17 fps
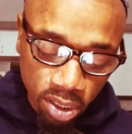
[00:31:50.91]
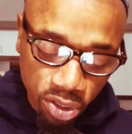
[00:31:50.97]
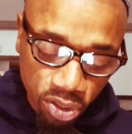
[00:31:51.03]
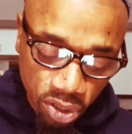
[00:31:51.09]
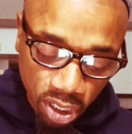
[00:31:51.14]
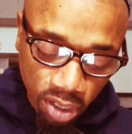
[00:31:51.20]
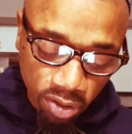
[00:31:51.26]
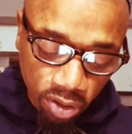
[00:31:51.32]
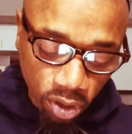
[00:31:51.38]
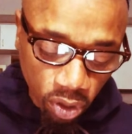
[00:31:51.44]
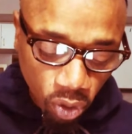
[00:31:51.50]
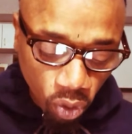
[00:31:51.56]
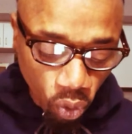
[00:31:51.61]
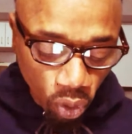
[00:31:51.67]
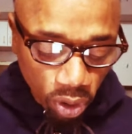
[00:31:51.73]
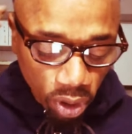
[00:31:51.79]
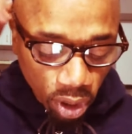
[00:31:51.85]
saith the
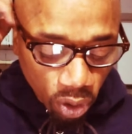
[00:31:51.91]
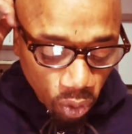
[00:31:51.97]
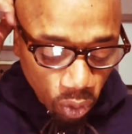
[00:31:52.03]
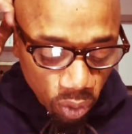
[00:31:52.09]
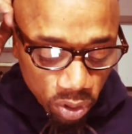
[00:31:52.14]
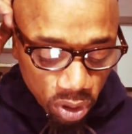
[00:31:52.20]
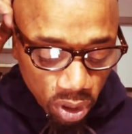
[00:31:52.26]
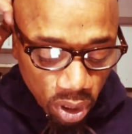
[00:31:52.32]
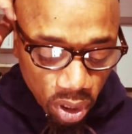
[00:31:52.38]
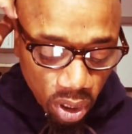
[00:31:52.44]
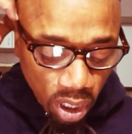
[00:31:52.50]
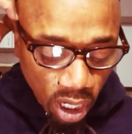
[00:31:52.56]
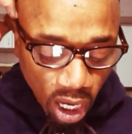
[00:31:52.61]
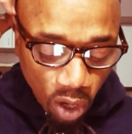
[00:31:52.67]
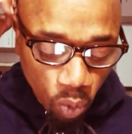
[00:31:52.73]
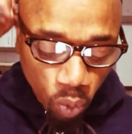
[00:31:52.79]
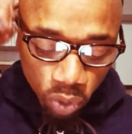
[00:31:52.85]
Lord of hosts.
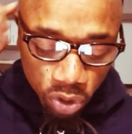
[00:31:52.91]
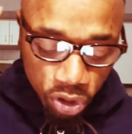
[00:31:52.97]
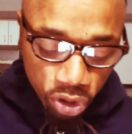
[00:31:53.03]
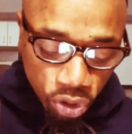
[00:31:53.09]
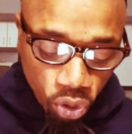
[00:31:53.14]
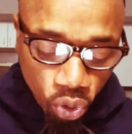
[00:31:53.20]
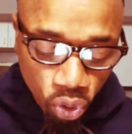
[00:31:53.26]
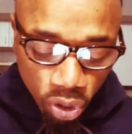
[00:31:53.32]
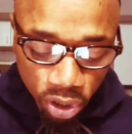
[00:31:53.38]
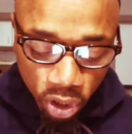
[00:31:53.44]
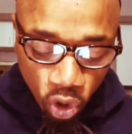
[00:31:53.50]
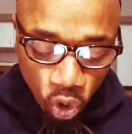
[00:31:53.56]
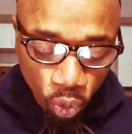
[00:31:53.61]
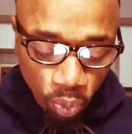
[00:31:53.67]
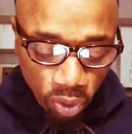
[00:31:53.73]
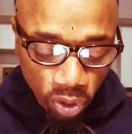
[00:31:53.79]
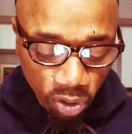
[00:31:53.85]
I will surely
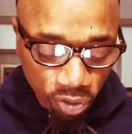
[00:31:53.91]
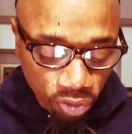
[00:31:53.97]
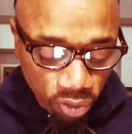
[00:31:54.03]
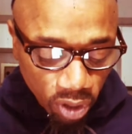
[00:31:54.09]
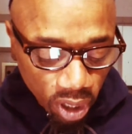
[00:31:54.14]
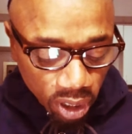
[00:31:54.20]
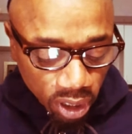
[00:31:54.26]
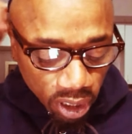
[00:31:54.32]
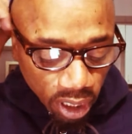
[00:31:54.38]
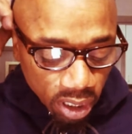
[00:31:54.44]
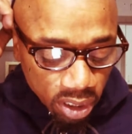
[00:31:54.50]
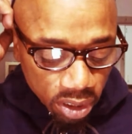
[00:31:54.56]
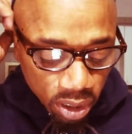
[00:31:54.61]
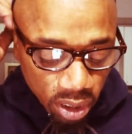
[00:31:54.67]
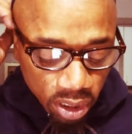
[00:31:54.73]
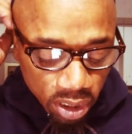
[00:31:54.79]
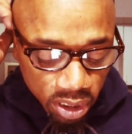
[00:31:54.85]
open the
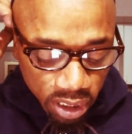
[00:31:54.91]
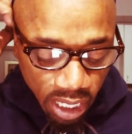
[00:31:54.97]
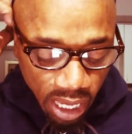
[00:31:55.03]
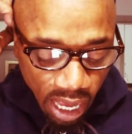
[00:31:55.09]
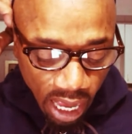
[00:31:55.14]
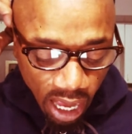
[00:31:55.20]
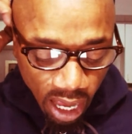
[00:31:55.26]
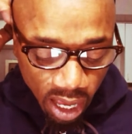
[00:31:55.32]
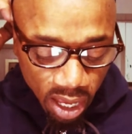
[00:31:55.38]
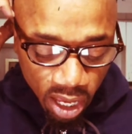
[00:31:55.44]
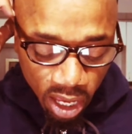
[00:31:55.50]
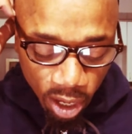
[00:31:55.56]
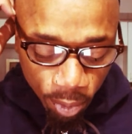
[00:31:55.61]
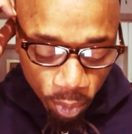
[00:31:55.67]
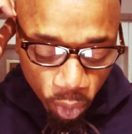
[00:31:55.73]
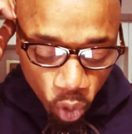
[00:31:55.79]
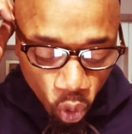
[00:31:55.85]
floodgates of the sky
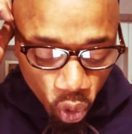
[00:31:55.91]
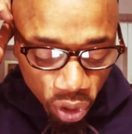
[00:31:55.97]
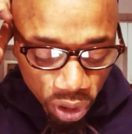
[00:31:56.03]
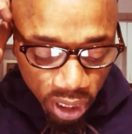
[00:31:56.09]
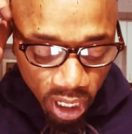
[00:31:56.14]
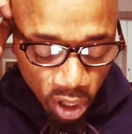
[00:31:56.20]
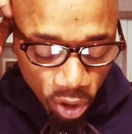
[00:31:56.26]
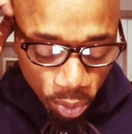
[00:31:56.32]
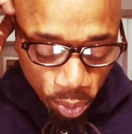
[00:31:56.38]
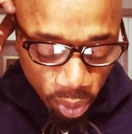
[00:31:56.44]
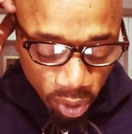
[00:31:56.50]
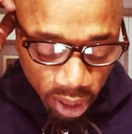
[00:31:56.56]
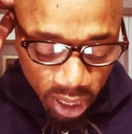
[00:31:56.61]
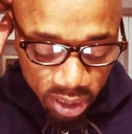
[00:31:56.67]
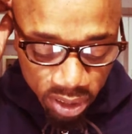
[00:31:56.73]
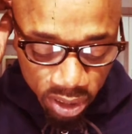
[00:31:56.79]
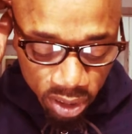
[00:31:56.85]
and pour down
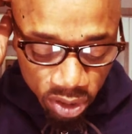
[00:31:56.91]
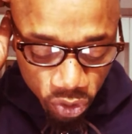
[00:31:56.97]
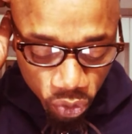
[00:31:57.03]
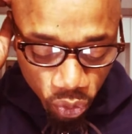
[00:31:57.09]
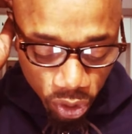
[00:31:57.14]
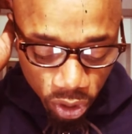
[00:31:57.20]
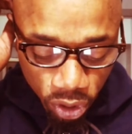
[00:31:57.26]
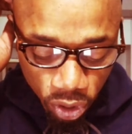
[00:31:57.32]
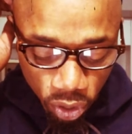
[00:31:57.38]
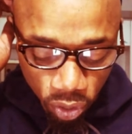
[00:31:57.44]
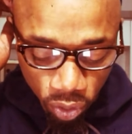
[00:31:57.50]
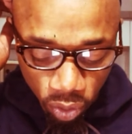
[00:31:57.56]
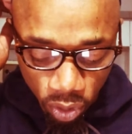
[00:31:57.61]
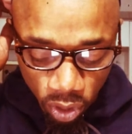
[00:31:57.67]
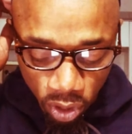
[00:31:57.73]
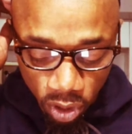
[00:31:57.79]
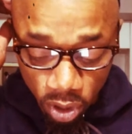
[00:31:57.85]
blessings on you.
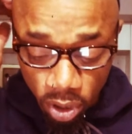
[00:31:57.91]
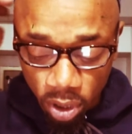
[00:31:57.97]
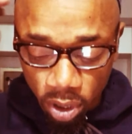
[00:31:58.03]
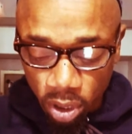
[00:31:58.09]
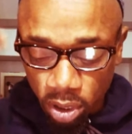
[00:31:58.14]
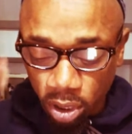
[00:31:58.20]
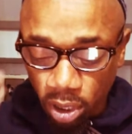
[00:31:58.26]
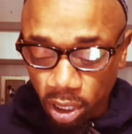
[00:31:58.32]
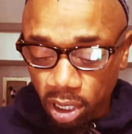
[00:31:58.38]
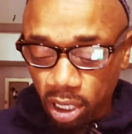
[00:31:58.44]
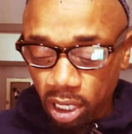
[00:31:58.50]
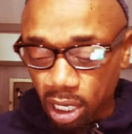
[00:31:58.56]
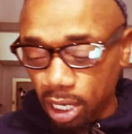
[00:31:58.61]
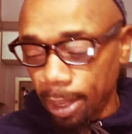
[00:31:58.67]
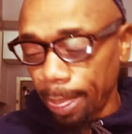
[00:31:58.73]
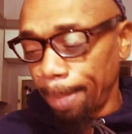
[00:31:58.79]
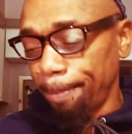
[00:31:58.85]
You hear
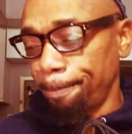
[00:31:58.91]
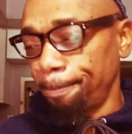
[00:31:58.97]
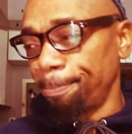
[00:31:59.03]
that?